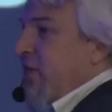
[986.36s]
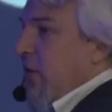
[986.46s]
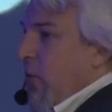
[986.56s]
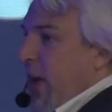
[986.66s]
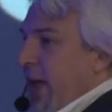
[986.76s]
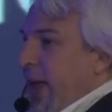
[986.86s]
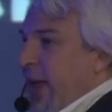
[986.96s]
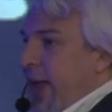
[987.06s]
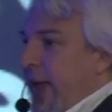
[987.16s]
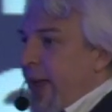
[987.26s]
so uh,
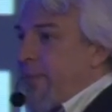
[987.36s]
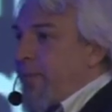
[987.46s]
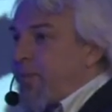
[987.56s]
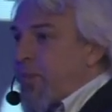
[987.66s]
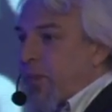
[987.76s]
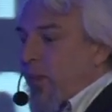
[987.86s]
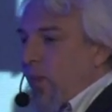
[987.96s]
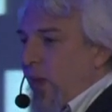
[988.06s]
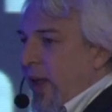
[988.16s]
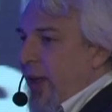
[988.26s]
uh,
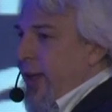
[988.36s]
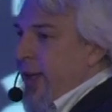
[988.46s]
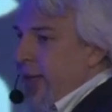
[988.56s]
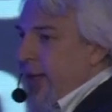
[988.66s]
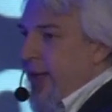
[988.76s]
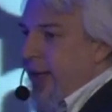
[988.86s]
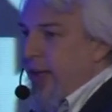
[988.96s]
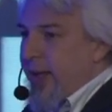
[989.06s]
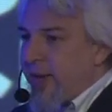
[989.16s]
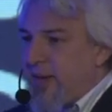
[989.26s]

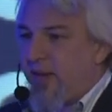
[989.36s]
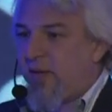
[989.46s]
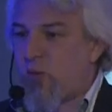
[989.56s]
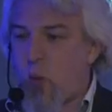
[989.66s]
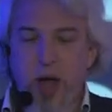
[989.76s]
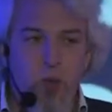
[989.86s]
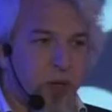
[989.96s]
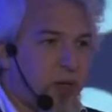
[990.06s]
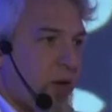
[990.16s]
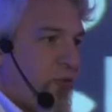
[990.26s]
this is why
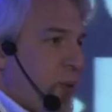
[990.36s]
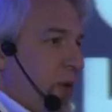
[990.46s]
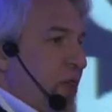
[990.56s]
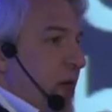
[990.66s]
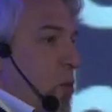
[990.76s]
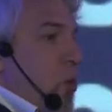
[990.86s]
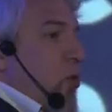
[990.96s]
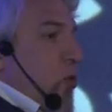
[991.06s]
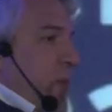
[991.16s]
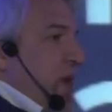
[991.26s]
when kind of when thinking
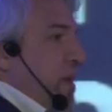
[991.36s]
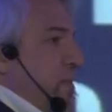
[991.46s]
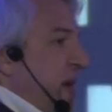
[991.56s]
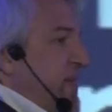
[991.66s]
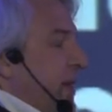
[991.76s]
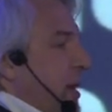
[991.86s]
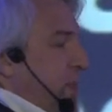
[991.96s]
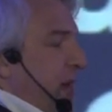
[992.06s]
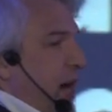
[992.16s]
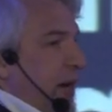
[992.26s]
what would be the basic
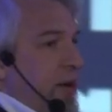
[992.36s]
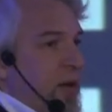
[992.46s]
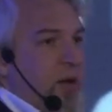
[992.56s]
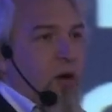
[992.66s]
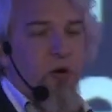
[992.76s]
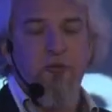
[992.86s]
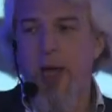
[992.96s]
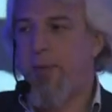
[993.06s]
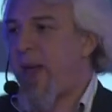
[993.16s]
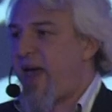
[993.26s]
API of
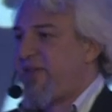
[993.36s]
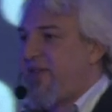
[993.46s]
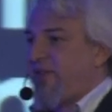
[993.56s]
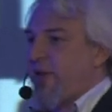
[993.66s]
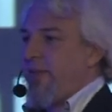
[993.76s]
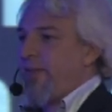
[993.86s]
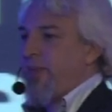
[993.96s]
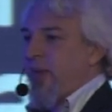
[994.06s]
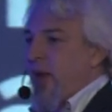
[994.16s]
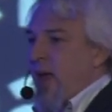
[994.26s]
my PaaS system,
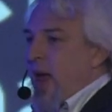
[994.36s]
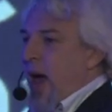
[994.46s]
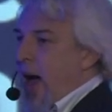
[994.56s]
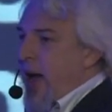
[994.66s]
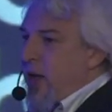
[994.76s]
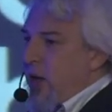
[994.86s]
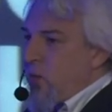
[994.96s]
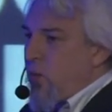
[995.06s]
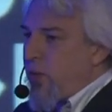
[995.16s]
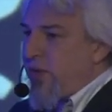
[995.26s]
I
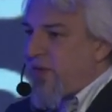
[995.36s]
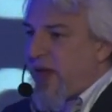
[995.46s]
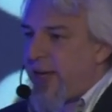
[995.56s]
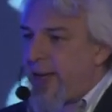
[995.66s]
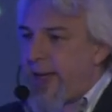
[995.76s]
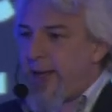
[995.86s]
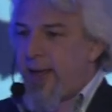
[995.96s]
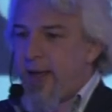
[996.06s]
would say uh,